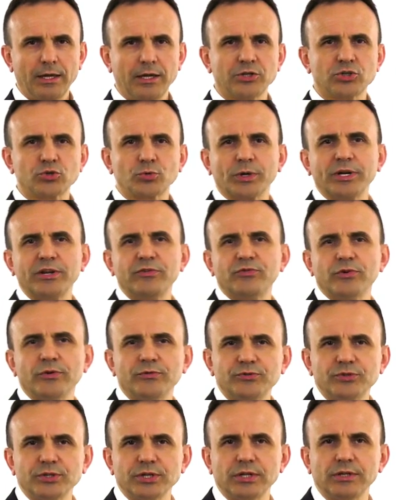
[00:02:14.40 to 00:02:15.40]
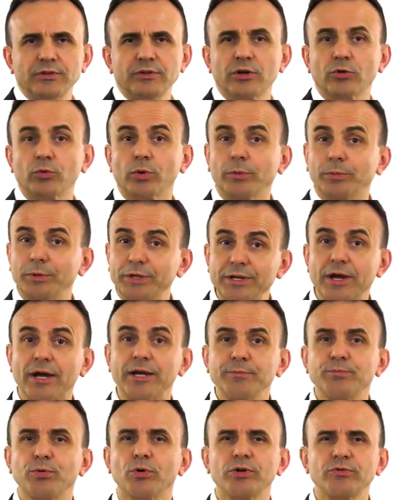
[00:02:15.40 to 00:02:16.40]
In 2050, there will be
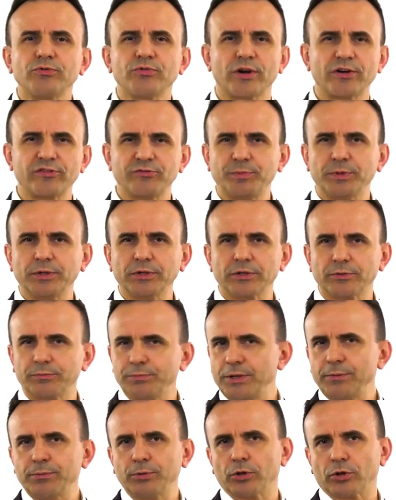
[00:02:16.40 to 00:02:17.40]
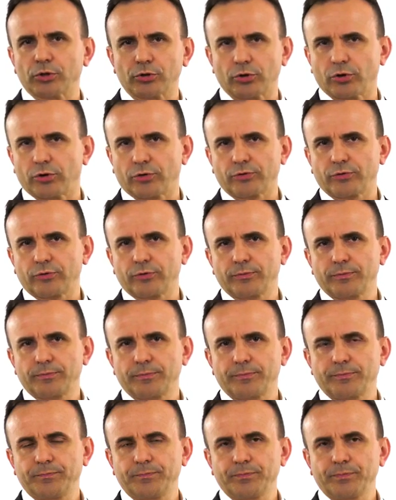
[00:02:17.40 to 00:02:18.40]
9.5 billion people on Earth.
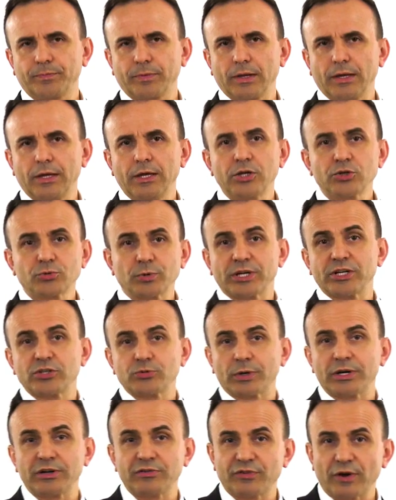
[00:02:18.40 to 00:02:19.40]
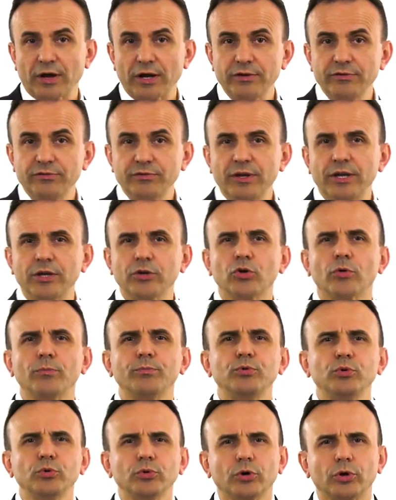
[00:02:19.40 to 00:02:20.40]
2025, a
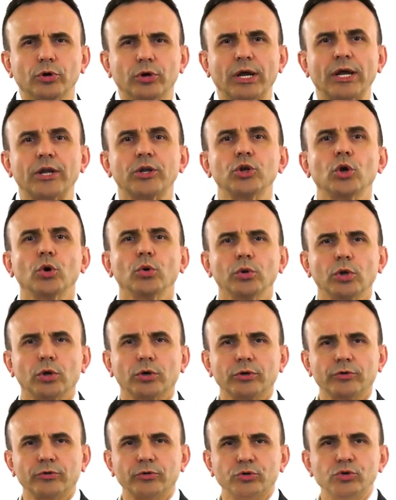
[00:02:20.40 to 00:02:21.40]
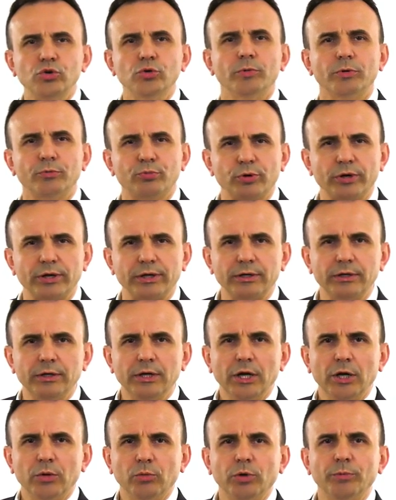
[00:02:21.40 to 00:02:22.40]
computer and no longer the human brain
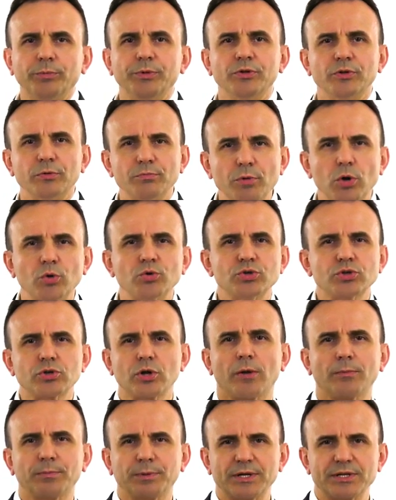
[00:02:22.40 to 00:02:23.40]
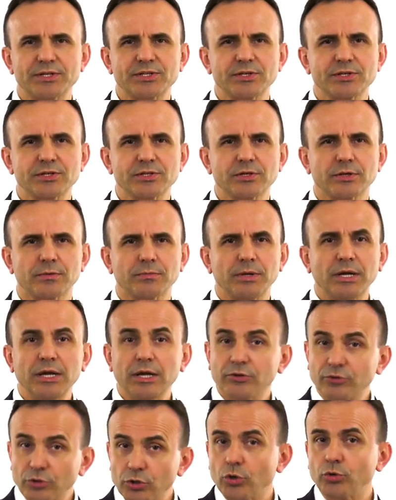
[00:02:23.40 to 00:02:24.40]
will be the most complex system
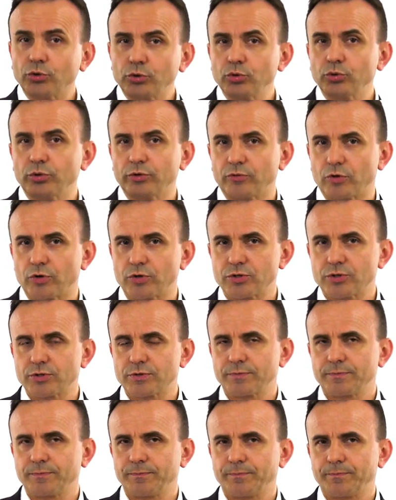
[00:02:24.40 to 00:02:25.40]
in the known universe.